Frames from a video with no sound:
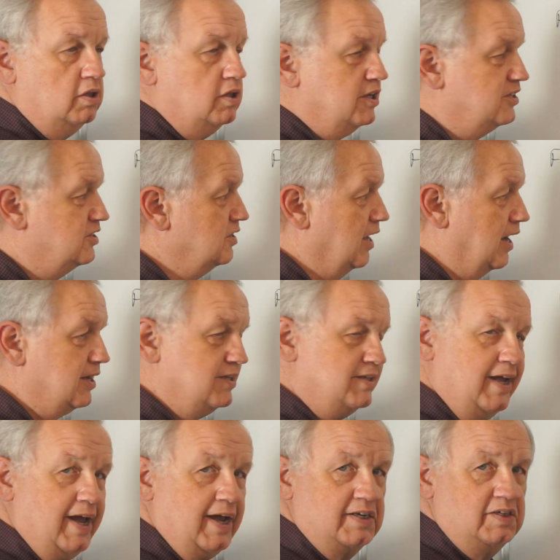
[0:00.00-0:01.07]
It's not a
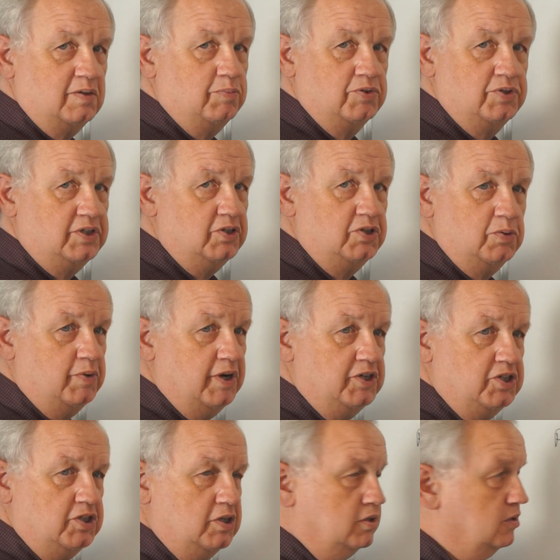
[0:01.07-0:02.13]
taxable
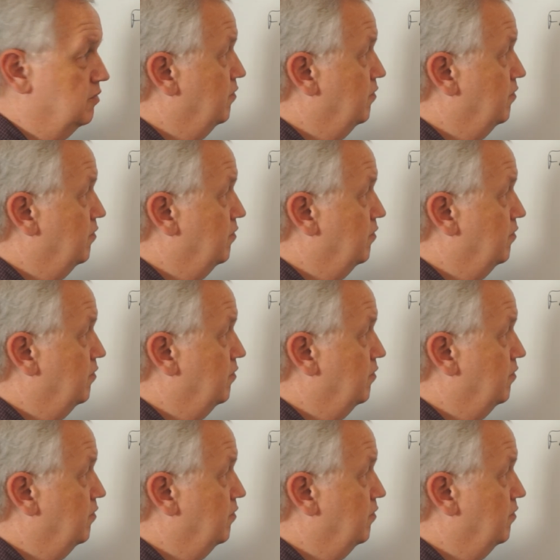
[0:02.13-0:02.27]
situation,